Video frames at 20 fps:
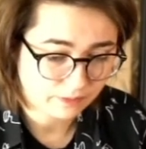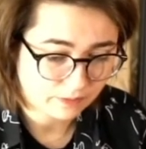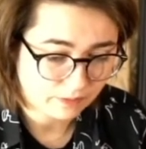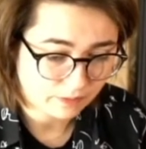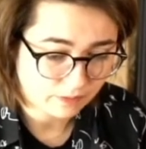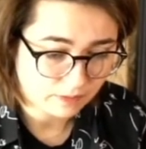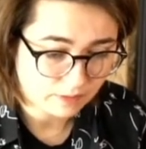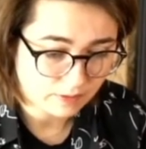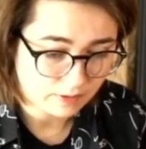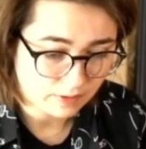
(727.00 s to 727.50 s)

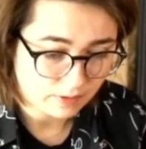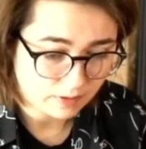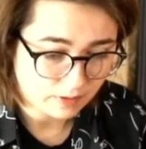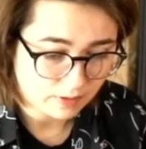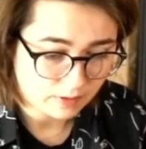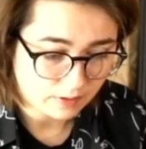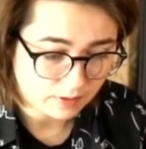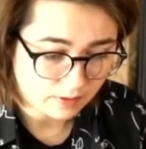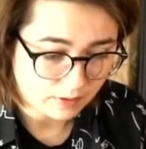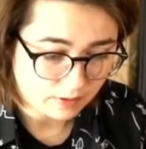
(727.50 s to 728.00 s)

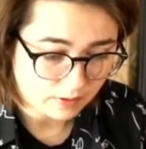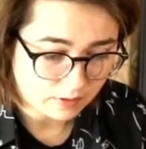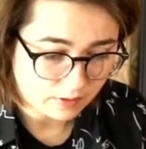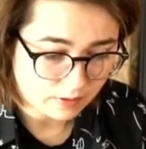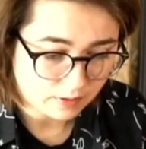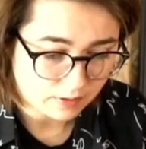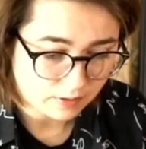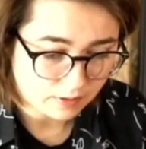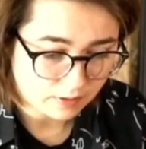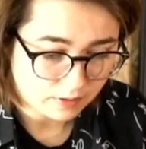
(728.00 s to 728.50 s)

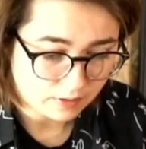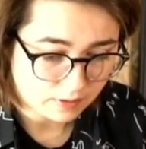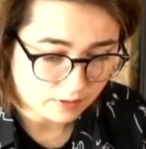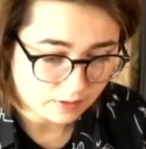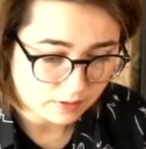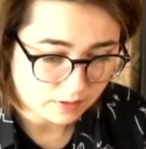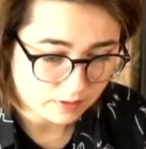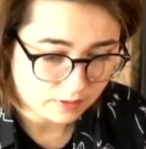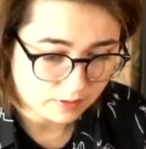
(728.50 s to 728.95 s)
Nobody speaks.